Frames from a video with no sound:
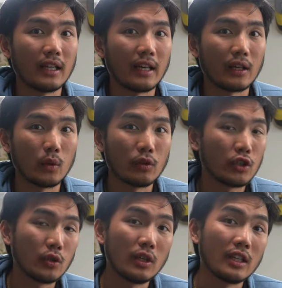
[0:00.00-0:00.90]
Like we were
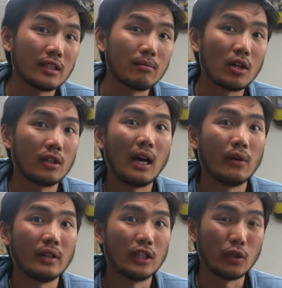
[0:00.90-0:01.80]
shooting this model
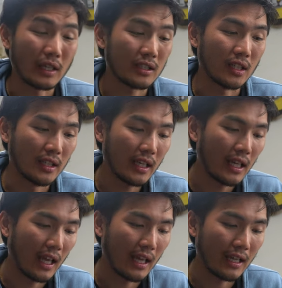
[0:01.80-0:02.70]
out in the direct
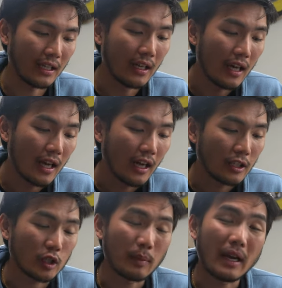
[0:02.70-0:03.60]
sunlight and
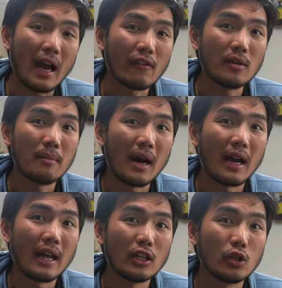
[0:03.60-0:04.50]
just by having
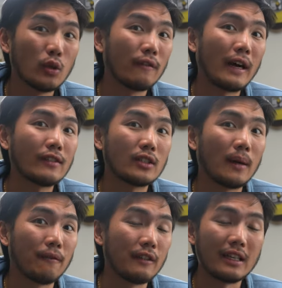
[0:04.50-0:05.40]
my two to five
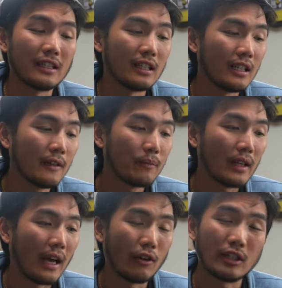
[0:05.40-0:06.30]
stop VND,
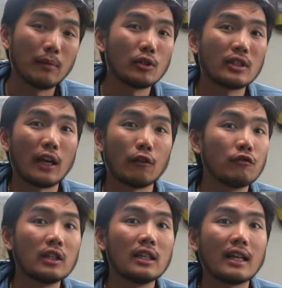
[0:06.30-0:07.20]
I was able to get
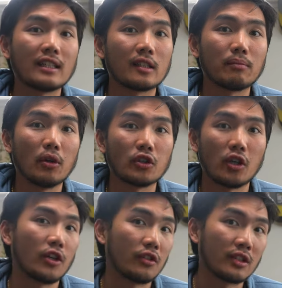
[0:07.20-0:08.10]
really nice exposure
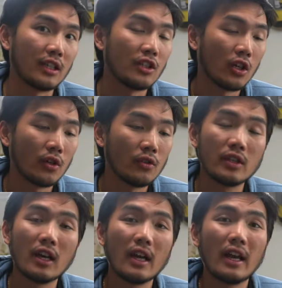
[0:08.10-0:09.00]
on your skin
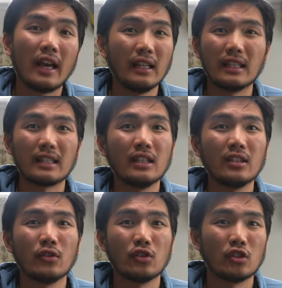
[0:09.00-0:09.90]
tones and the skin
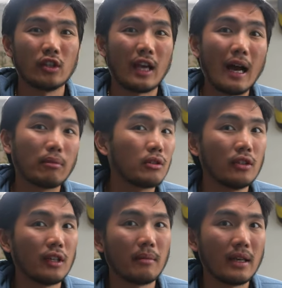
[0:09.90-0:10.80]
tones just look
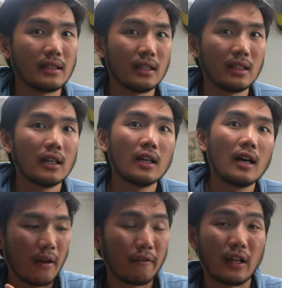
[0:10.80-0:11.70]
absolutely amazing.
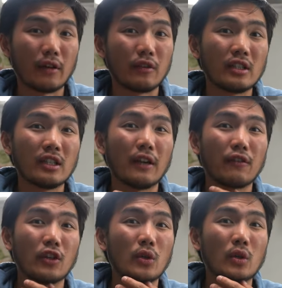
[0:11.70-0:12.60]
For that reason,
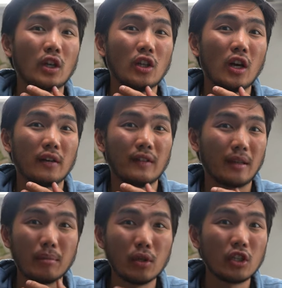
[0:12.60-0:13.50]
if you're doing a lot of
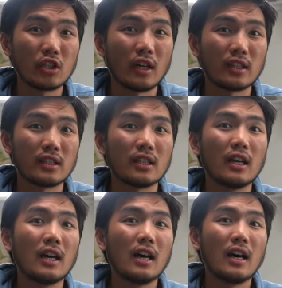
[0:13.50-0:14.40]
like beauty shots,
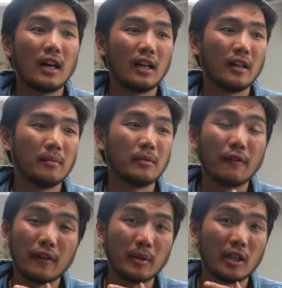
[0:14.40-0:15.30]
um,
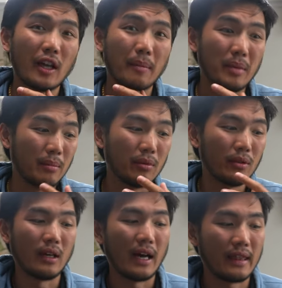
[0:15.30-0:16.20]
filming a lot of
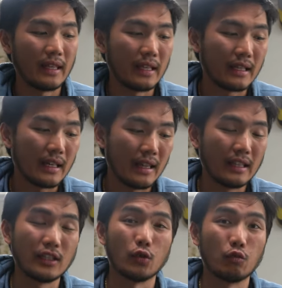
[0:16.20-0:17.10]
people, I think
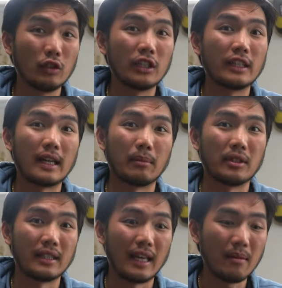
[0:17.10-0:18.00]
this is a really good camera
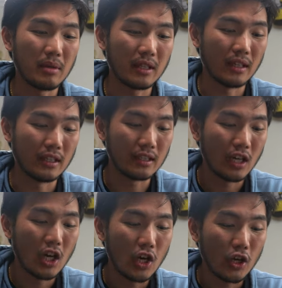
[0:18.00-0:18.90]
to get because
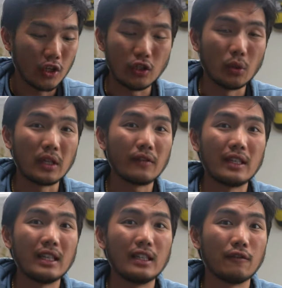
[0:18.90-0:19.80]
you don't even
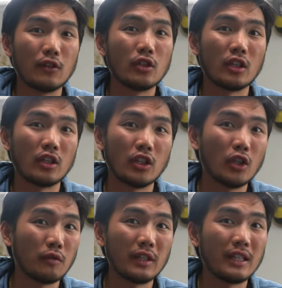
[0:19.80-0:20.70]
need diffusion. You
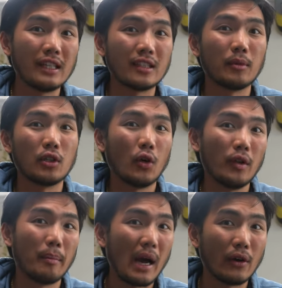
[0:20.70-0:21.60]
don't really need someone to
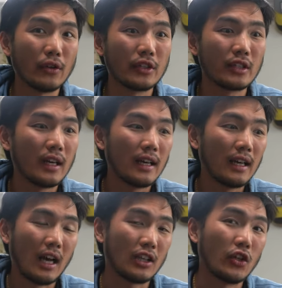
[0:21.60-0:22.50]
hold the balance.
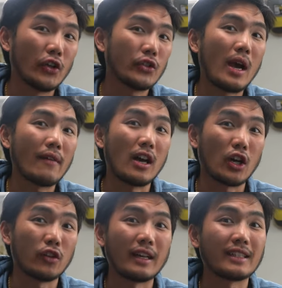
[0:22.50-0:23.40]
As long as you have
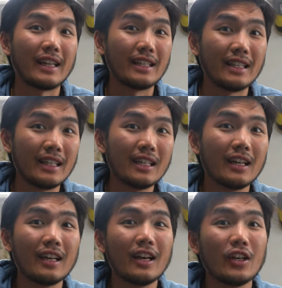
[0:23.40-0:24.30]
that correct ND,
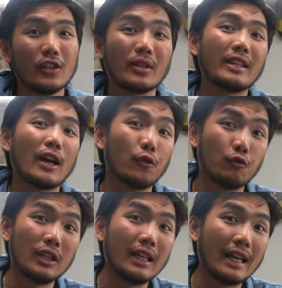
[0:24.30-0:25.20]
you can get a
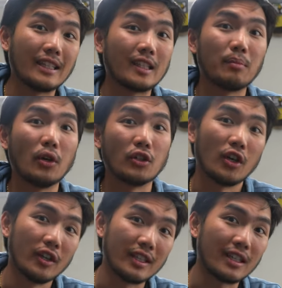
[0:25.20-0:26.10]
really nice exposure
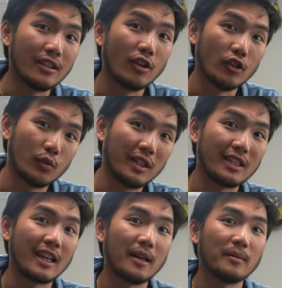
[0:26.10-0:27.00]
on the skin tones with
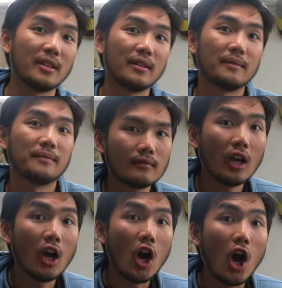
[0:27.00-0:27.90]
this camera.
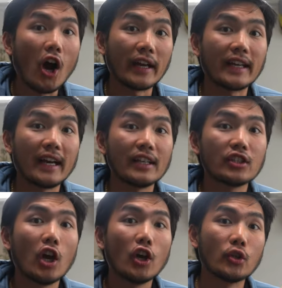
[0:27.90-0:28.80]
Alright
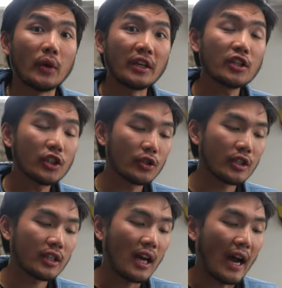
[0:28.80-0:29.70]
guys, so in
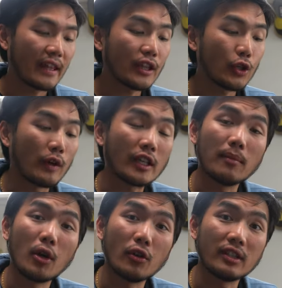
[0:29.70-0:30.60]
conclusion, I think the Red
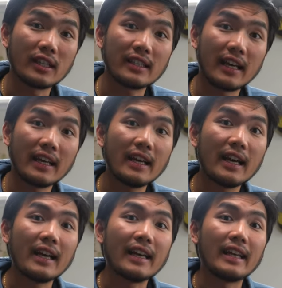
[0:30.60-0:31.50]
Komodo
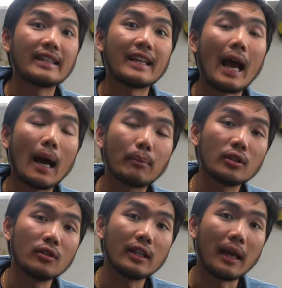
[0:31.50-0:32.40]
6K is an
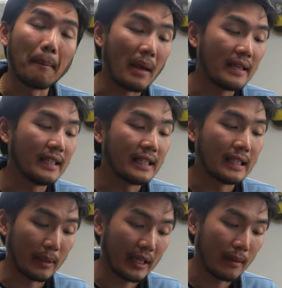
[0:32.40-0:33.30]
absolutely amazing
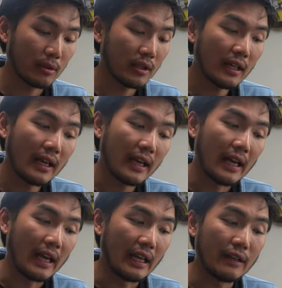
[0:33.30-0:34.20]
cinema camera,
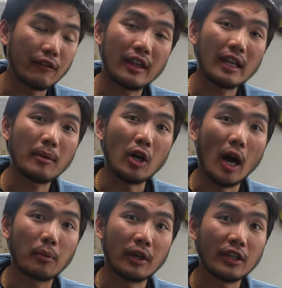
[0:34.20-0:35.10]
and if you're thinking about
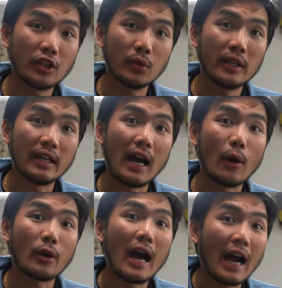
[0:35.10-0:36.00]
upgrading to it, I
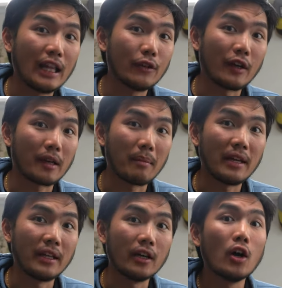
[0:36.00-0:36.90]
would highly
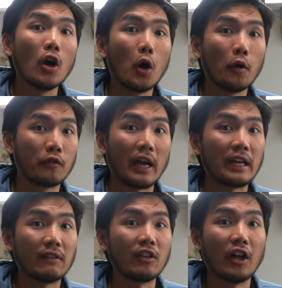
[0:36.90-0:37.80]
recommend it over
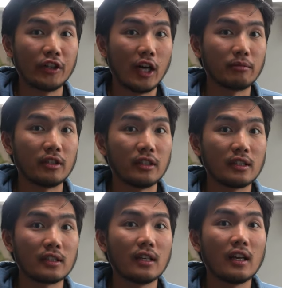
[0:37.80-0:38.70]
any of the other
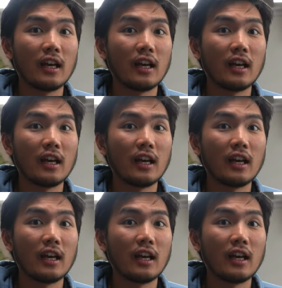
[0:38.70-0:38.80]
options.